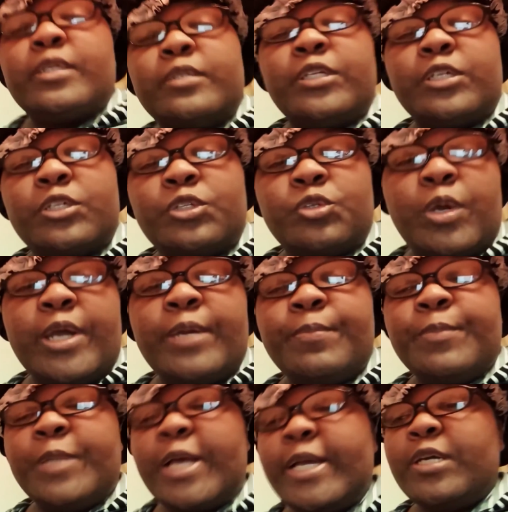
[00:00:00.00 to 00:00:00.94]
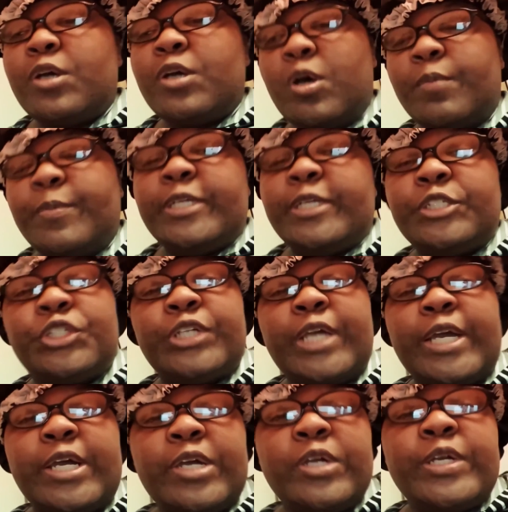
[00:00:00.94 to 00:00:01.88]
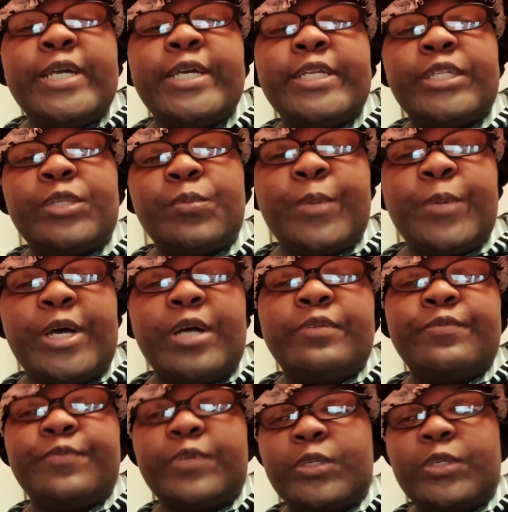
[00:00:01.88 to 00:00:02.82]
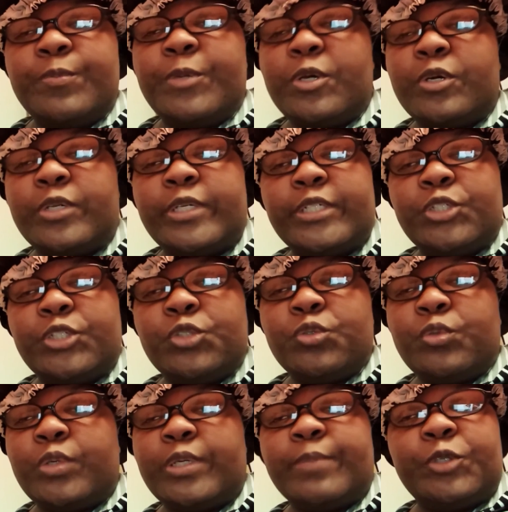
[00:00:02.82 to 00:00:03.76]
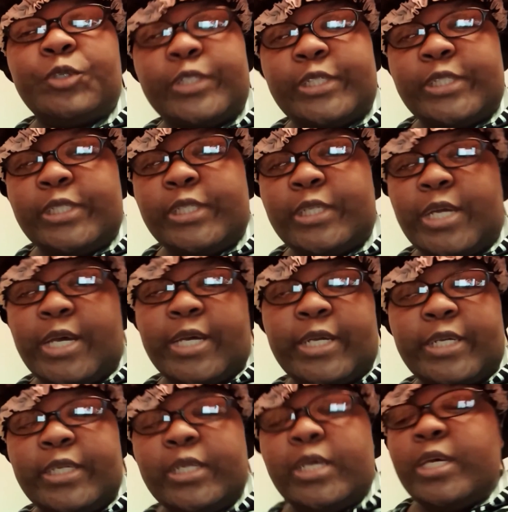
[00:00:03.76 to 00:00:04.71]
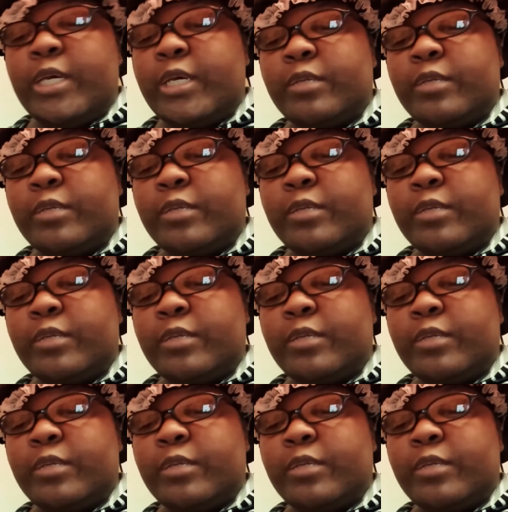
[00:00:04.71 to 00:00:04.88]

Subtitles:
Subscribe, like, comment, and share. Hit the bell. Follow me on Instagram, Kristen9.